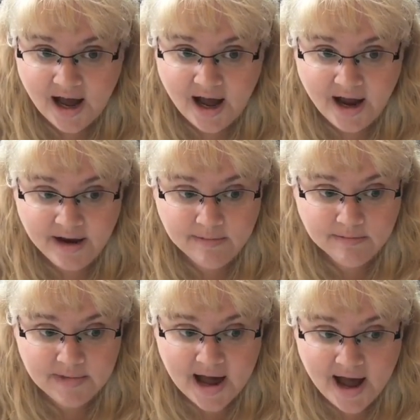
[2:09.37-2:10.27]

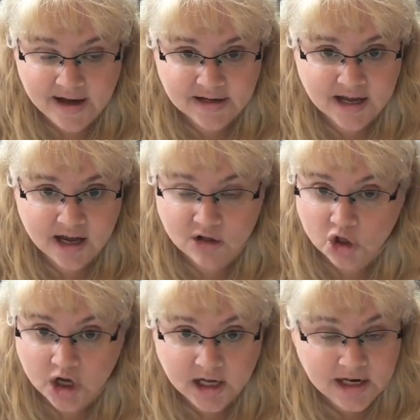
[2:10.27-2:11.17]
I'm not
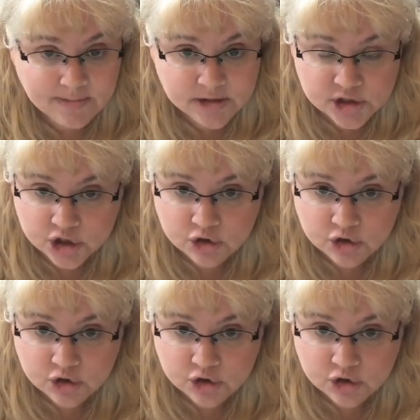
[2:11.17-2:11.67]
lugging a bunch